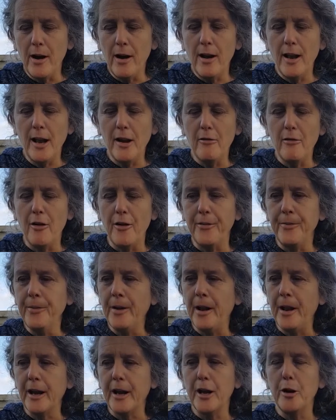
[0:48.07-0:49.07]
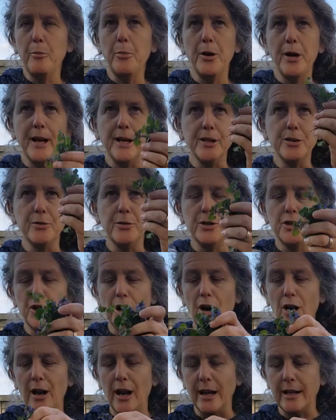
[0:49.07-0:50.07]
earlier on, and I'm going to put it into a
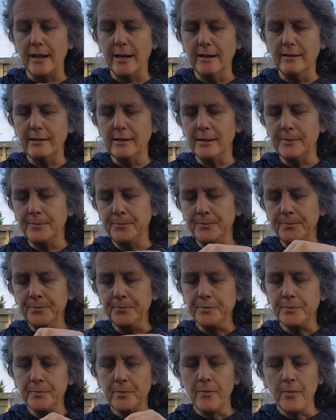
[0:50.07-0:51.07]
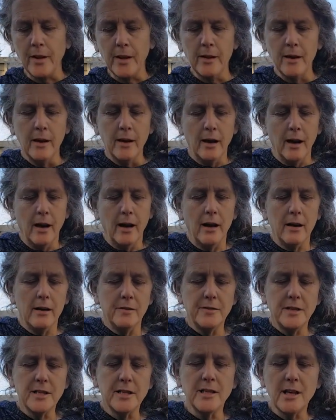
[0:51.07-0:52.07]
jar like this. I've
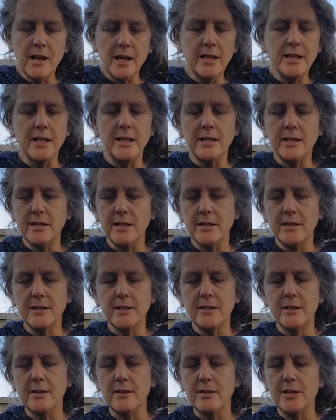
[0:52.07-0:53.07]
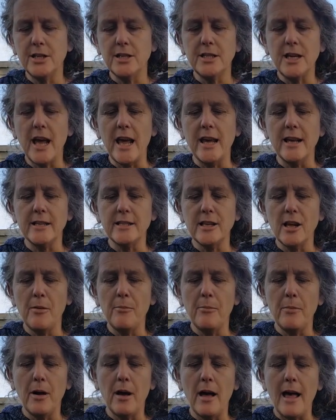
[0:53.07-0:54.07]
decided to take
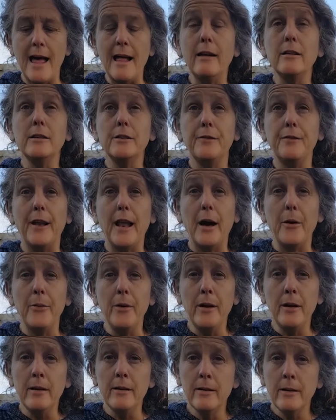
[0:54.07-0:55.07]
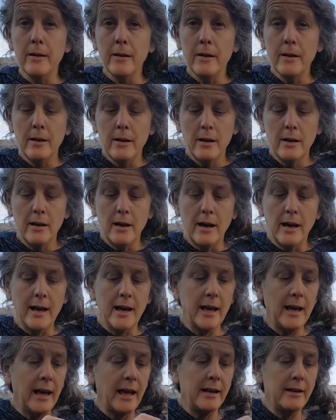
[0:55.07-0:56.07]
some elderflower,
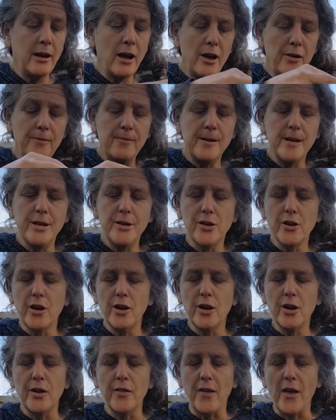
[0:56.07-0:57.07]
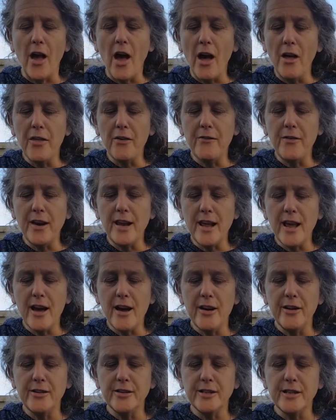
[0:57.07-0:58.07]
and hopefully you can look at the other
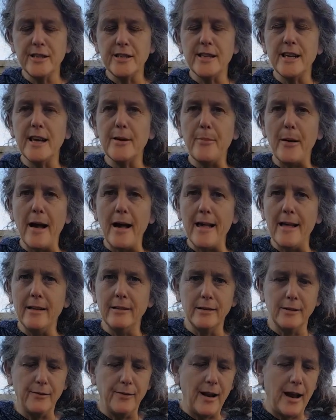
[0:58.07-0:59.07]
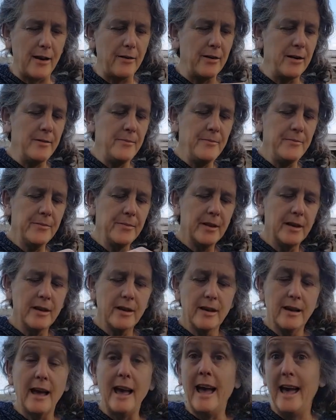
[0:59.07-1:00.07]
videos to see about elderflower
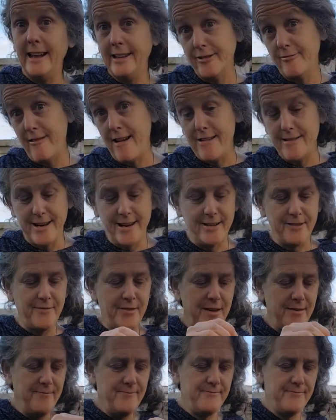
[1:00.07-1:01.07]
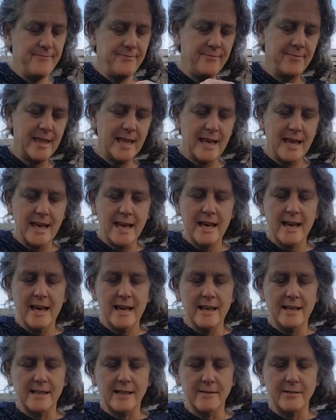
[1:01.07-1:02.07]
and ground ivy.
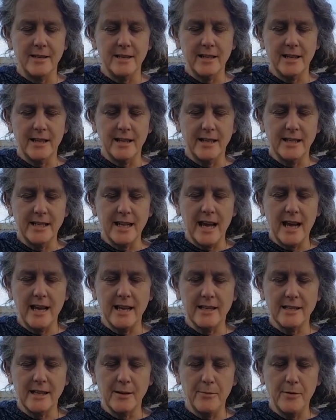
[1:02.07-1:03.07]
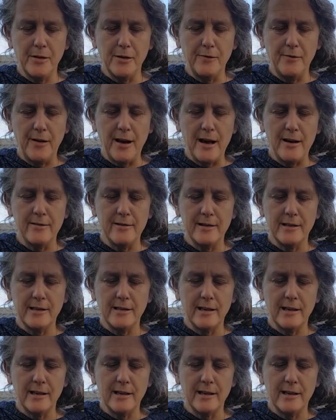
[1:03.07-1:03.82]
So I'm just going to take some of the flowers